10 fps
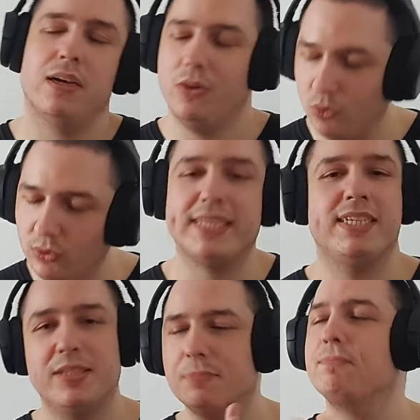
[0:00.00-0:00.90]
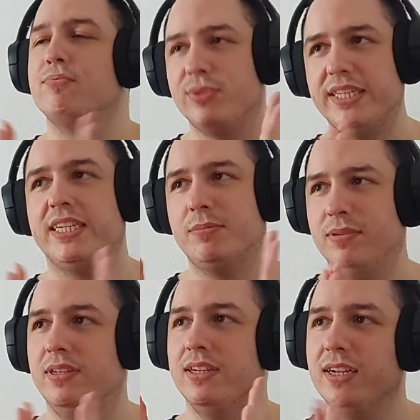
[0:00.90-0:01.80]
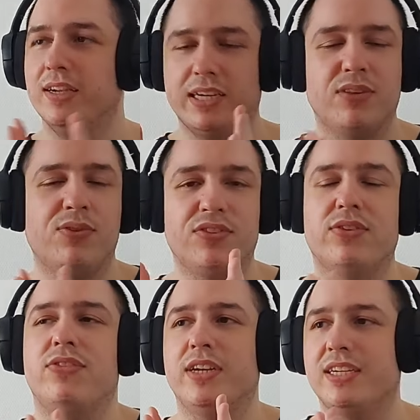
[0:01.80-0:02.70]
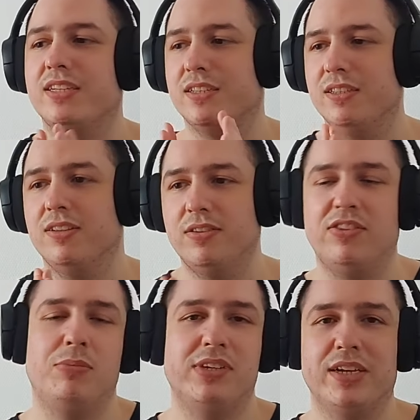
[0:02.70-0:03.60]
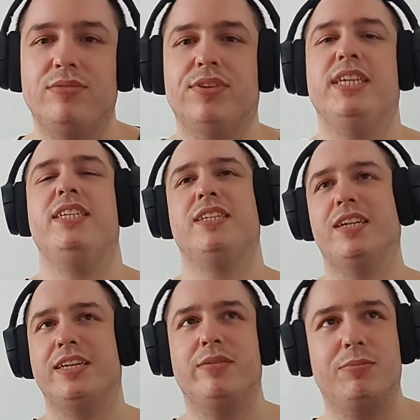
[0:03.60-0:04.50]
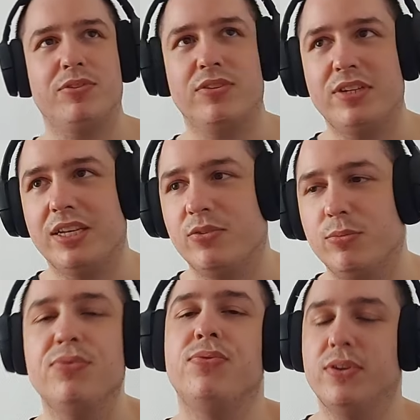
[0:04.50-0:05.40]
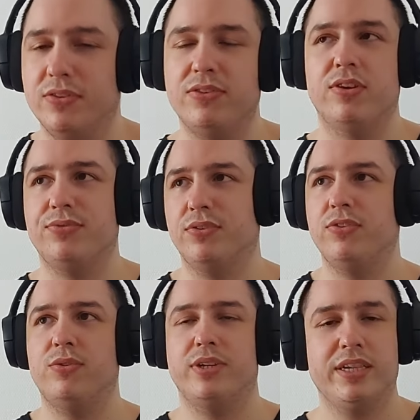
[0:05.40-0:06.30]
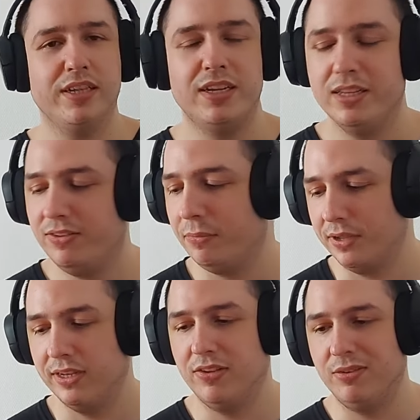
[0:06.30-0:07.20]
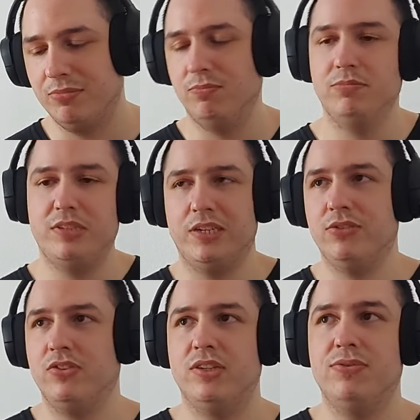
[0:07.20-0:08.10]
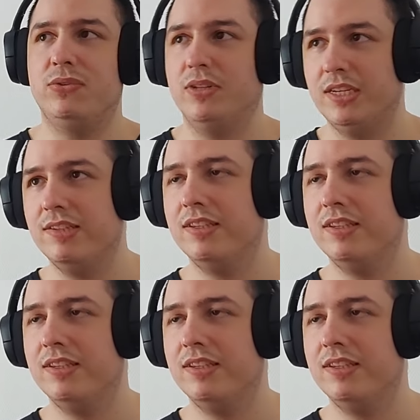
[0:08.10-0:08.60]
Okay, pretty hype. Like at first I was like, seems kind of vague. Like they were presenting like the more fun stuff for the story. Seems like there's some theater stuff and all that. Huh?